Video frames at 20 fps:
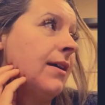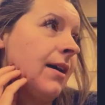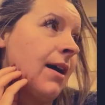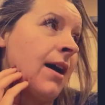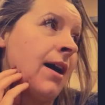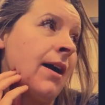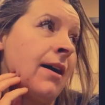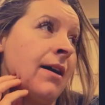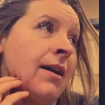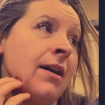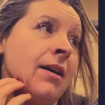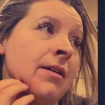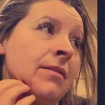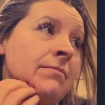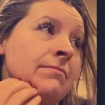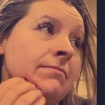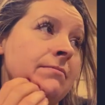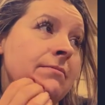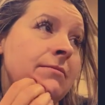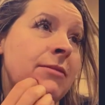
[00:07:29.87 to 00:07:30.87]

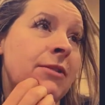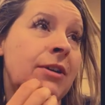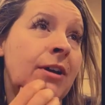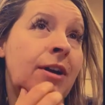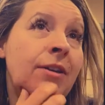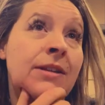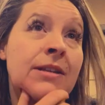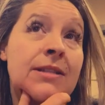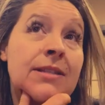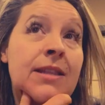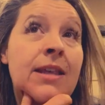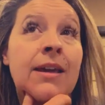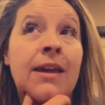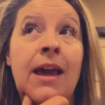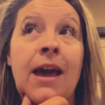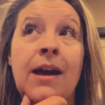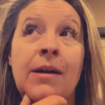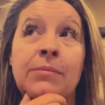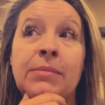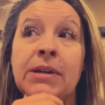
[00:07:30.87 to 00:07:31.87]
um, you know, this thing
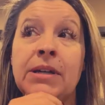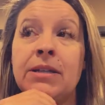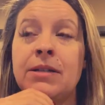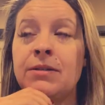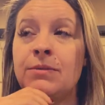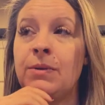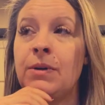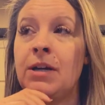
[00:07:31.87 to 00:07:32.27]
happened